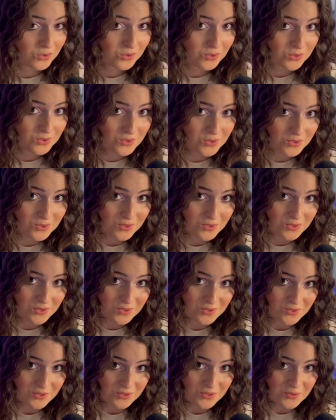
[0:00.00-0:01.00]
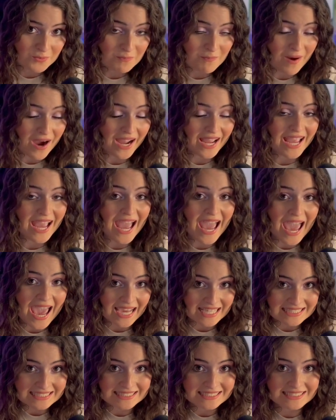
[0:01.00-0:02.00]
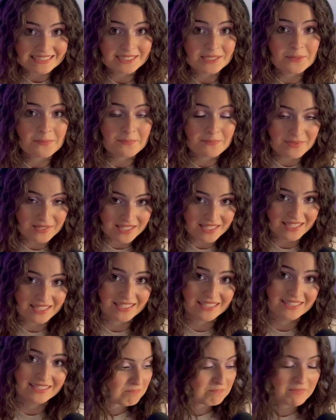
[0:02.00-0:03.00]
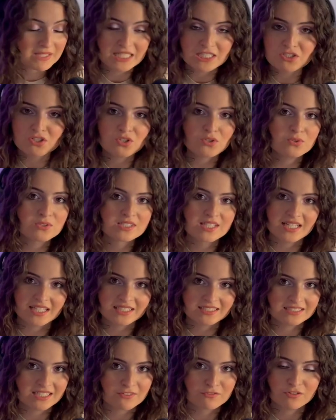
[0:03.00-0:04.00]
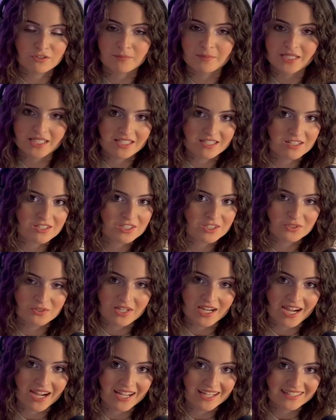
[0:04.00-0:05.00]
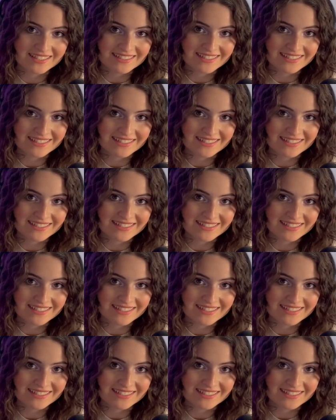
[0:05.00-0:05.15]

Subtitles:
Ooh! My ex-to-be. Me 2 seconds after meeting a cute guy.